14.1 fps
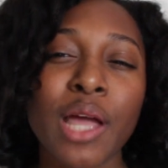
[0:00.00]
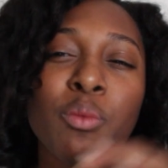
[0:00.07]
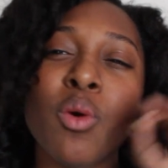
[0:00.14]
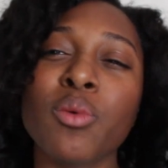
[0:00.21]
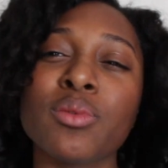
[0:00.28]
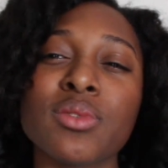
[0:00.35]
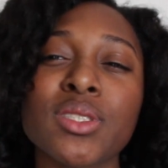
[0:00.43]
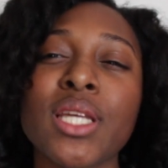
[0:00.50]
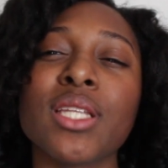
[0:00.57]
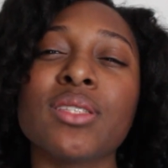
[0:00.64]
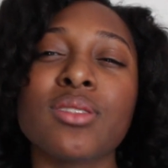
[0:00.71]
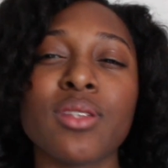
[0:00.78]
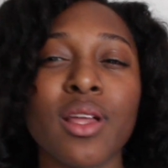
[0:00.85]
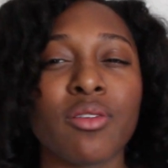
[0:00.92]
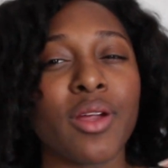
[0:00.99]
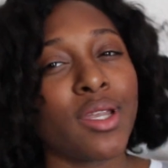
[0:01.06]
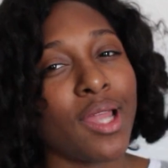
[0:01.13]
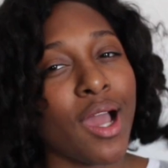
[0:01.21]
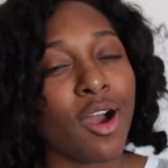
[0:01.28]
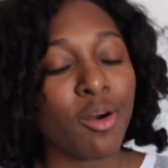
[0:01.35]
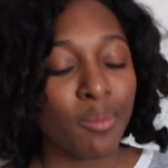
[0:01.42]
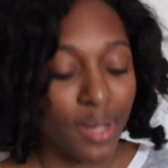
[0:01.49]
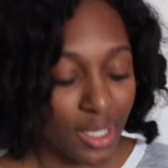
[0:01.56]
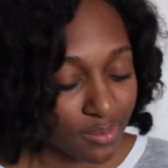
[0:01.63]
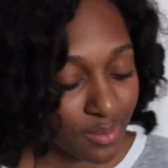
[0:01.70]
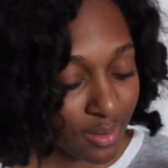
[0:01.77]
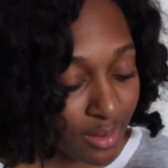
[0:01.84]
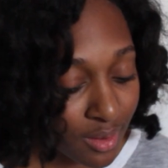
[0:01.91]
I won't get into that right now,
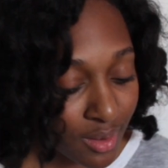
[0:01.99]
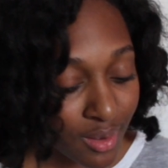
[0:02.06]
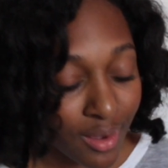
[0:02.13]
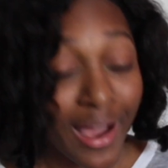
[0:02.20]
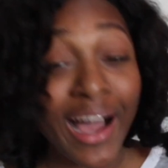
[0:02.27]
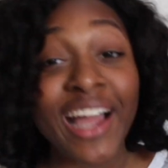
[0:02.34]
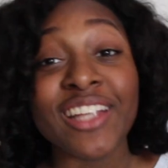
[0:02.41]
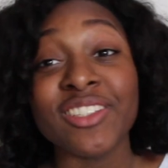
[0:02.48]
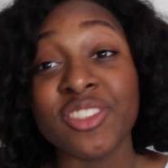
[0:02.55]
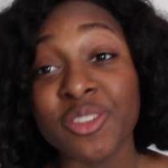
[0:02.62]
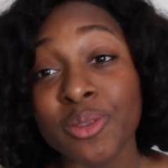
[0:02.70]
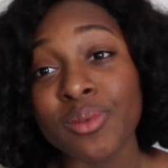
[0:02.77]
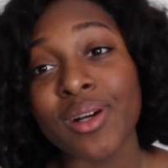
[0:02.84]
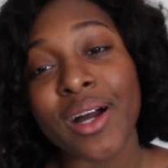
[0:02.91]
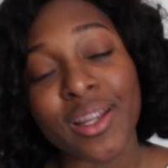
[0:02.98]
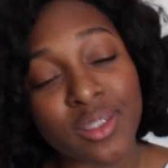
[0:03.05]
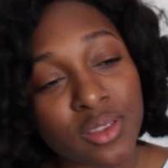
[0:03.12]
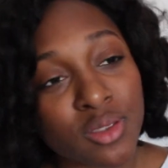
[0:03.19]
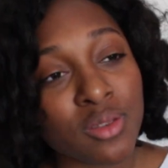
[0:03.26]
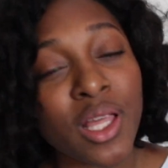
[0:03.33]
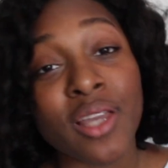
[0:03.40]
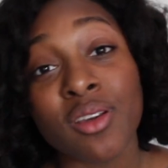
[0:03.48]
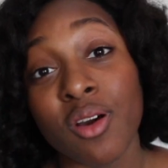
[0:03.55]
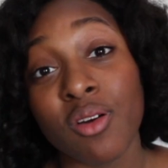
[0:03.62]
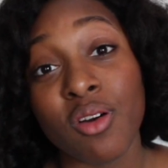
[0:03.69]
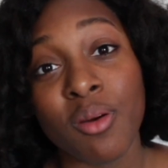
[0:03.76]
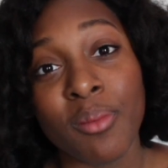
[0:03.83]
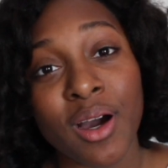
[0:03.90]
but I do, I do like
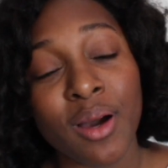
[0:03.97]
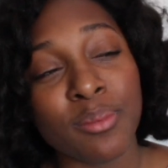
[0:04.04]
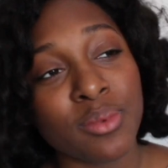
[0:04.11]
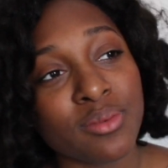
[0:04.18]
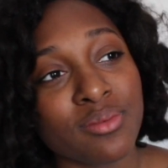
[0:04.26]
Ko Ko Bop.